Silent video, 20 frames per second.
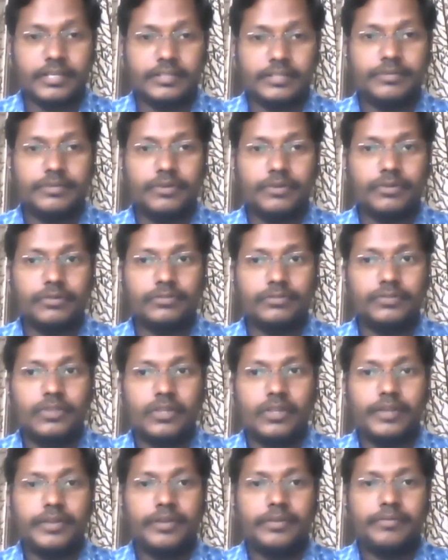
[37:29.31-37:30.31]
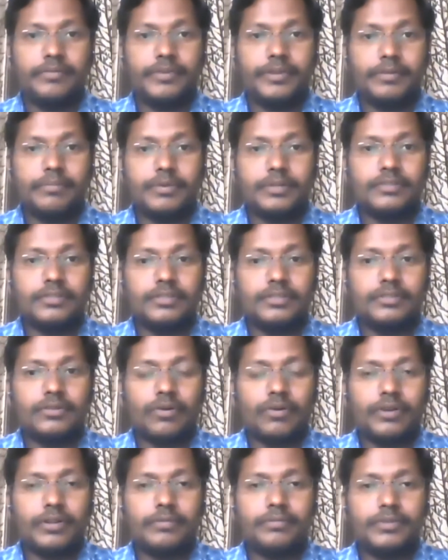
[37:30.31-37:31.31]
As we know, when a person is
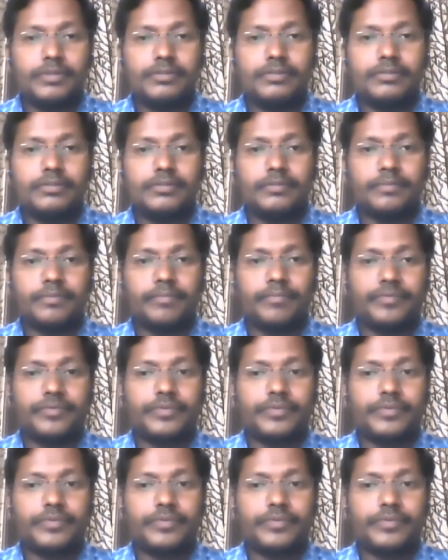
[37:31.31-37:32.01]
not able to